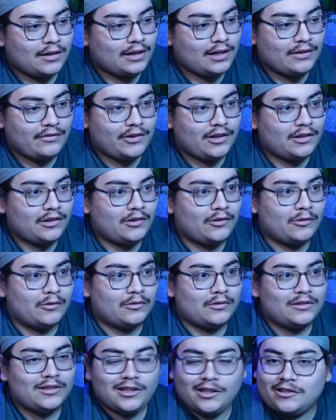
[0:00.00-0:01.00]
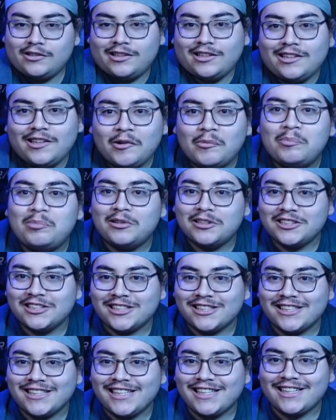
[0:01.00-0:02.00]
give it a little, the little
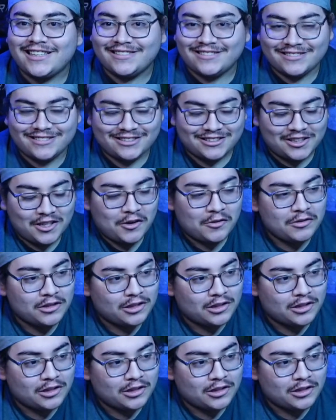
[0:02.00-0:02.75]
push it needs, you know?